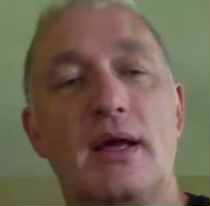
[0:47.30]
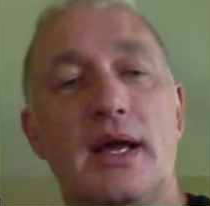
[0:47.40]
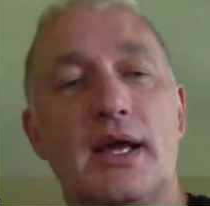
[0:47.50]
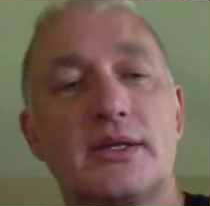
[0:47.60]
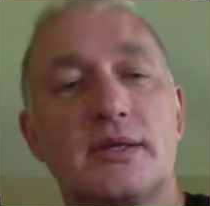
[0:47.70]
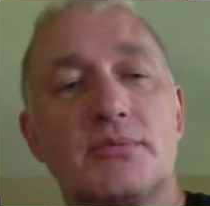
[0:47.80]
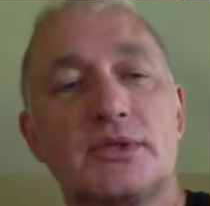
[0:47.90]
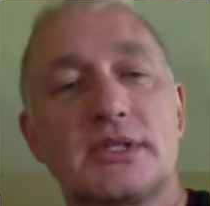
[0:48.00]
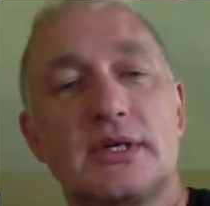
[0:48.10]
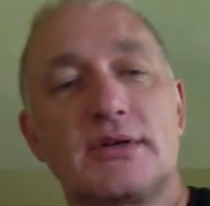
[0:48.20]
and you're going to
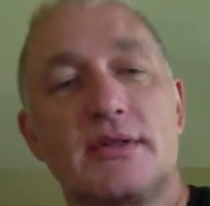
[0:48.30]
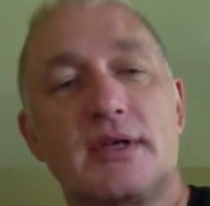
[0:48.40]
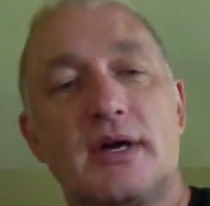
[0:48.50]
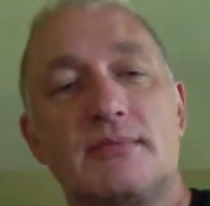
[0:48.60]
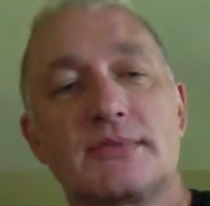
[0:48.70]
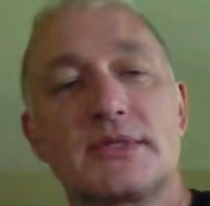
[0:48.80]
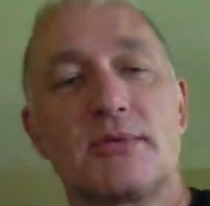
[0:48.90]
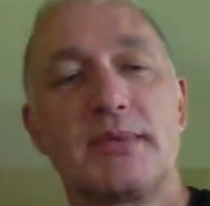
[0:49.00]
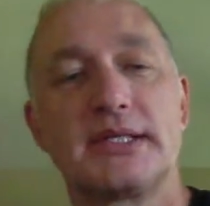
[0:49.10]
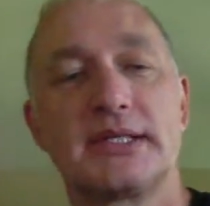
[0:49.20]
push down your thumb. So
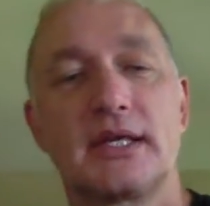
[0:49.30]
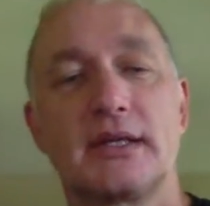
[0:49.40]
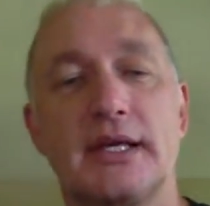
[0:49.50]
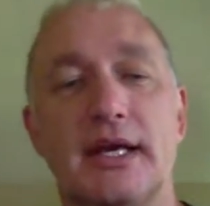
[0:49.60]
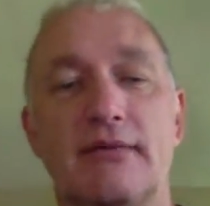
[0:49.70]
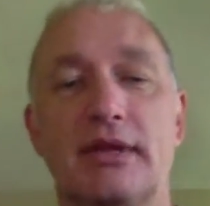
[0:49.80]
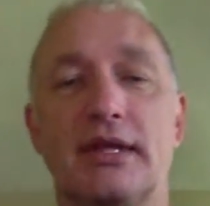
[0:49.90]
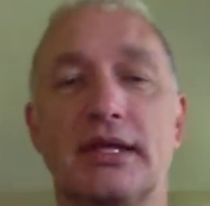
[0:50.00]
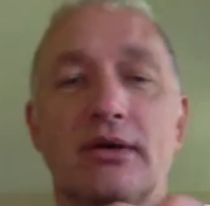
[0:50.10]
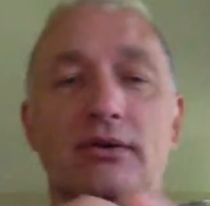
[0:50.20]
basically
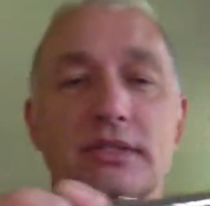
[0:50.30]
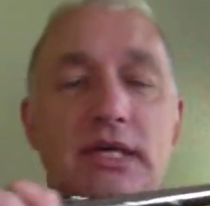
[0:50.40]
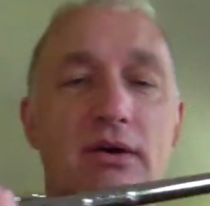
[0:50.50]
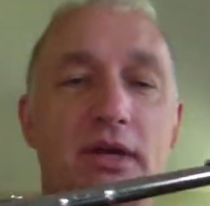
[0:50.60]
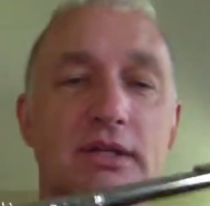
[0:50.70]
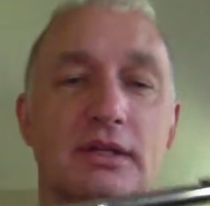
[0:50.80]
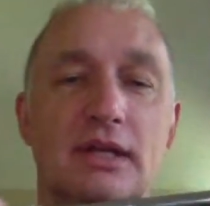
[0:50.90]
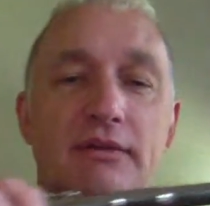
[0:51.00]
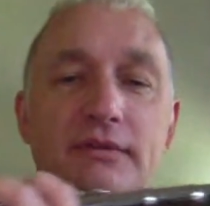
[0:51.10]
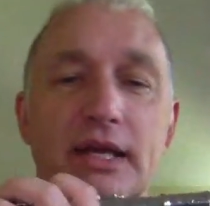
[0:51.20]
everything goes down on your
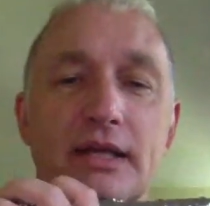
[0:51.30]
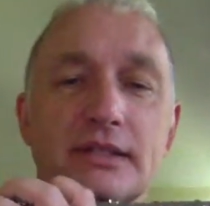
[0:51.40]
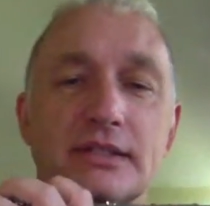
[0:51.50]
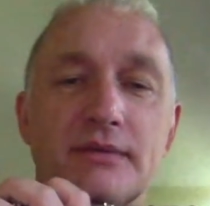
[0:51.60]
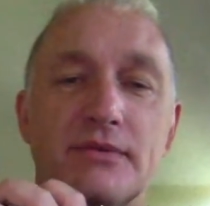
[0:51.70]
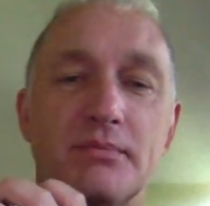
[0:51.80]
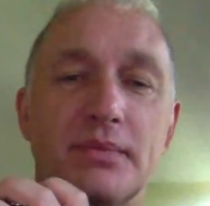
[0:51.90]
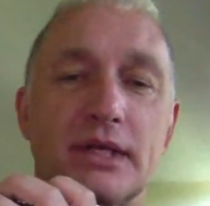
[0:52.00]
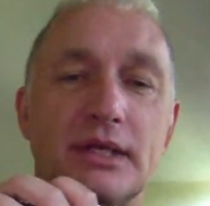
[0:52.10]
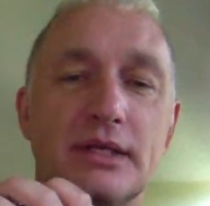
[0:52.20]
left hand except your
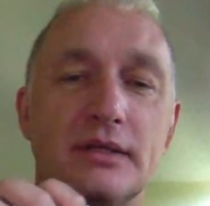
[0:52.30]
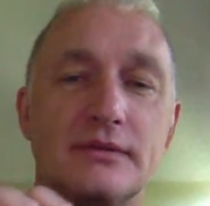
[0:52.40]
pinky.